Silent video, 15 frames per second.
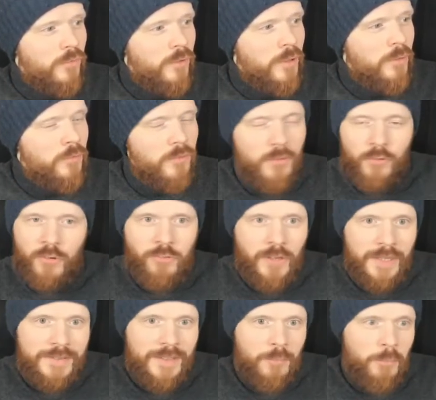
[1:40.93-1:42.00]
it's
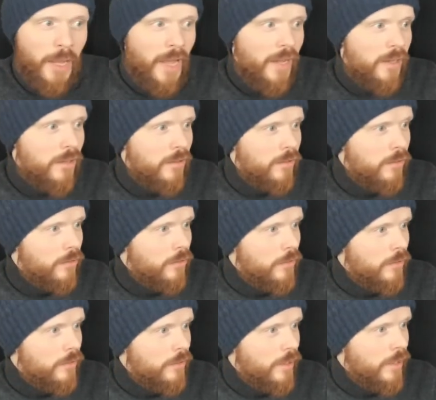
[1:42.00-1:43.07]
reflected back
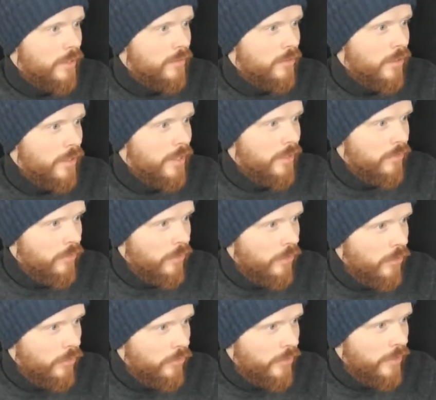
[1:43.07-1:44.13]
and it's gonna hit the
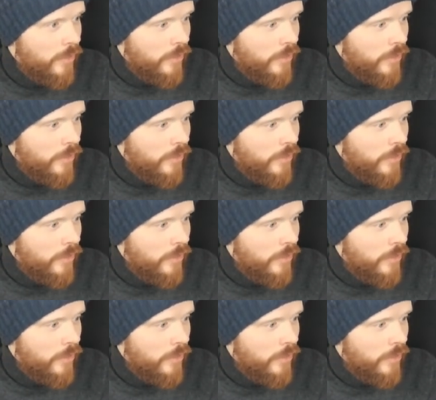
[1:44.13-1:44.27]
concrete